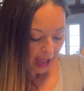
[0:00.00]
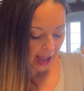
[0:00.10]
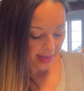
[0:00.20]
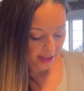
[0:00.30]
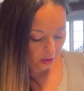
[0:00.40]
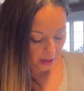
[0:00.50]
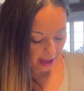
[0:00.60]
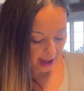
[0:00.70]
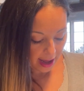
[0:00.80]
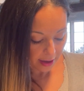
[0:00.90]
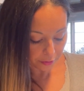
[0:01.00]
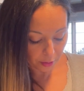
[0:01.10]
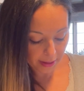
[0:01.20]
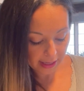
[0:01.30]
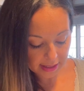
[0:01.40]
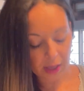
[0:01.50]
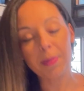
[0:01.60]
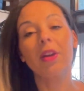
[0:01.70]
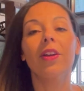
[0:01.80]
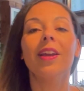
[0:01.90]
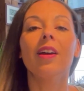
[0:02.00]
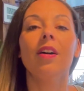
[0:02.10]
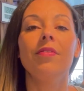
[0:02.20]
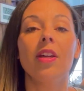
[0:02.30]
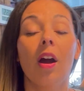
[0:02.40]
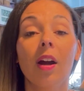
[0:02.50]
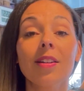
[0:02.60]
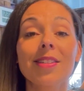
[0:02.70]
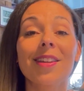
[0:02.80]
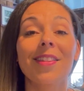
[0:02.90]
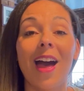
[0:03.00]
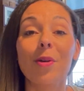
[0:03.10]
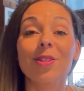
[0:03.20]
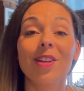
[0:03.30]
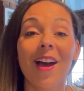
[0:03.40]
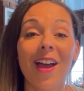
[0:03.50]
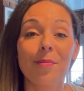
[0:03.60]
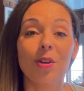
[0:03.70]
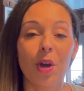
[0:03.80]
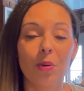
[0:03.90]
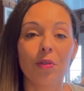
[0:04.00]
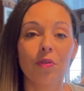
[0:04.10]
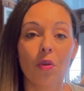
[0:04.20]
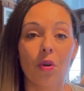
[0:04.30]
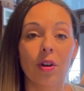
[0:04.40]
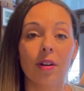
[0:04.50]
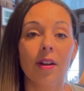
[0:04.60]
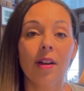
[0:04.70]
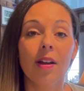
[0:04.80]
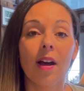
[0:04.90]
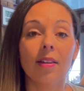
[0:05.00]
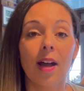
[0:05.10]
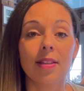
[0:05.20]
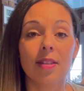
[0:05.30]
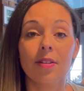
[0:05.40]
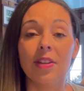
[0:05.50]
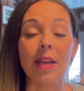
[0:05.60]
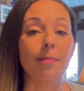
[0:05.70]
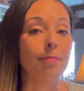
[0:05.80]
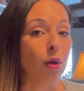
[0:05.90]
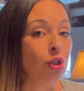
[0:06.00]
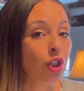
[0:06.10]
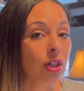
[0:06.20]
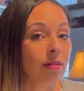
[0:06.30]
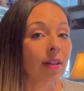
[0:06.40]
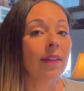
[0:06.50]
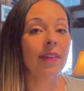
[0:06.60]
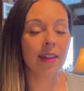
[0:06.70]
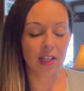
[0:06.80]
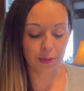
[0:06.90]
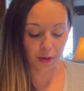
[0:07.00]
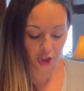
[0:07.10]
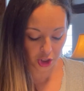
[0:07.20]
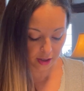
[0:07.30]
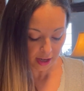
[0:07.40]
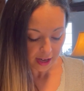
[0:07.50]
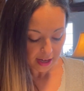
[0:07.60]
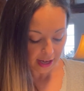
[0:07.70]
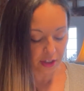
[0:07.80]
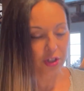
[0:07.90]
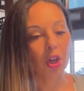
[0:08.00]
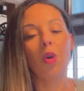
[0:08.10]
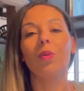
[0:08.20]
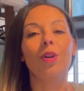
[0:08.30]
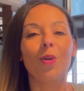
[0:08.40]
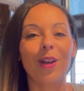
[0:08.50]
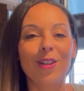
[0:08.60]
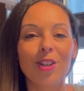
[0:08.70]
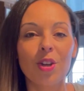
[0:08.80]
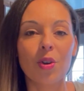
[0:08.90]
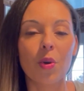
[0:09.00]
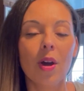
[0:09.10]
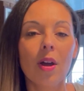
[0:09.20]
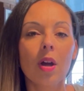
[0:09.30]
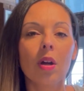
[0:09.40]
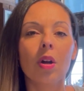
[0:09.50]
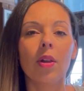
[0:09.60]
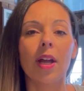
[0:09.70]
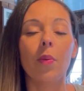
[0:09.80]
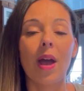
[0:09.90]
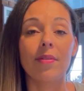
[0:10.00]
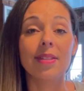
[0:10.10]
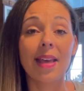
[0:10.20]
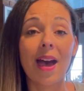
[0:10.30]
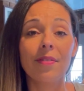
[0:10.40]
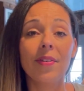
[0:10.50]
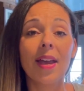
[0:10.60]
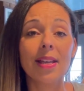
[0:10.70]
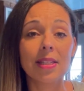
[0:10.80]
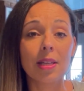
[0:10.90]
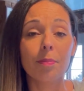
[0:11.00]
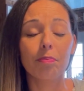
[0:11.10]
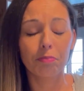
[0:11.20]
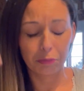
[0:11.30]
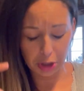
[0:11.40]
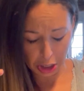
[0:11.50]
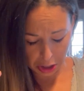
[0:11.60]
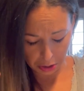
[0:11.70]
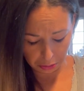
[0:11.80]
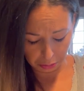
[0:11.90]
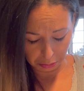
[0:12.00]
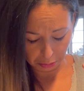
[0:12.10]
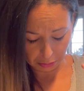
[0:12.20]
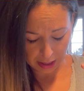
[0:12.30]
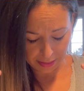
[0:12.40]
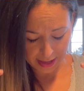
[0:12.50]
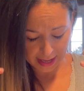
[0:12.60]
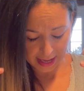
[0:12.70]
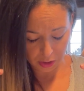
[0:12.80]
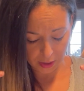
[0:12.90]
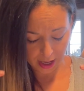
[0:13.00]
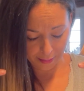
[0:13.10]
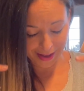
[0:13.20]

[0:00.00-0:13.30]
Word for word: And then we have Romantic Period of the Arts. That was a time known for lots of emotion in the expression. And so we're going to go like we have a sad face down, and then as we come